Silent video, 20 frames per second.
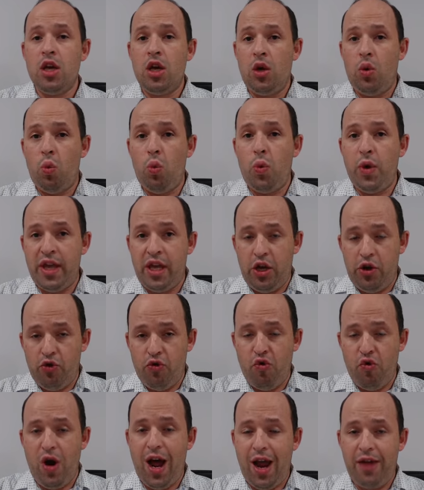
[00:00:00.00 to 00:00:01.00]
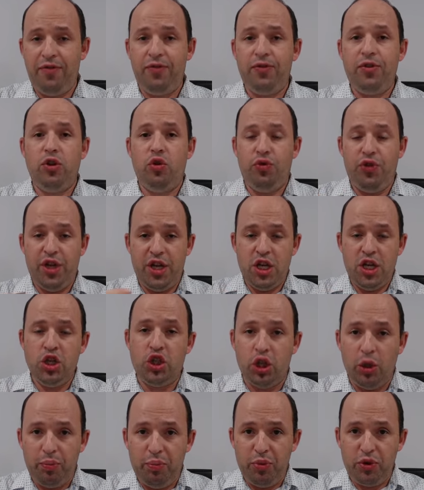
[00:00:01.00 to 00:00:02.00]
we arrive to the
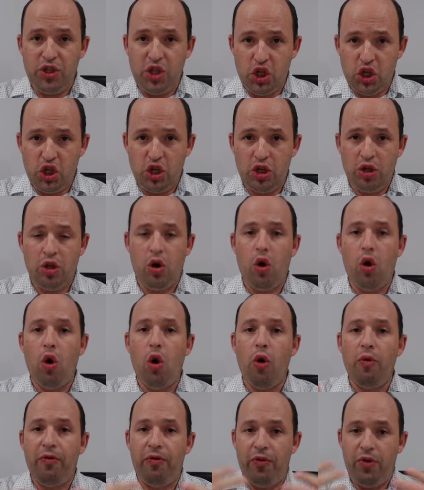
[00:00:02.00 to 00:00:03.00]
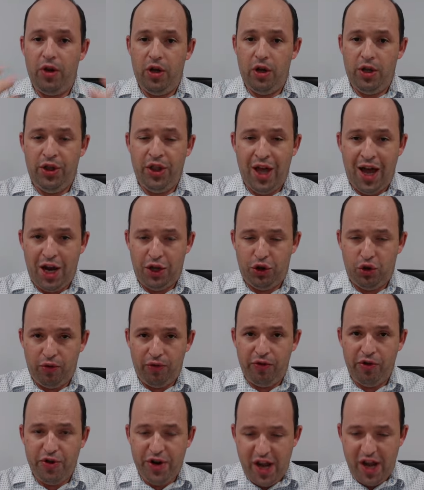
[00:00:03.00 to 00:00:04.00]
initial position of Najdorf
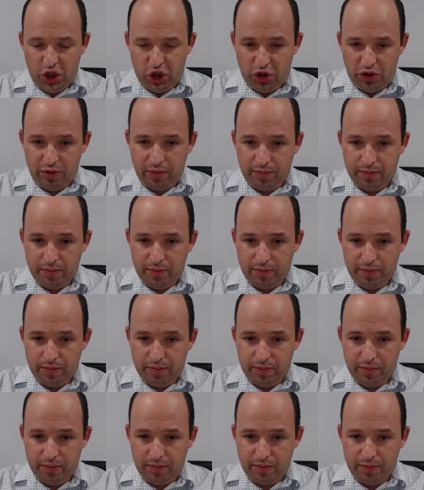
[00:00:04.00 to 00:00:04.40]
variation.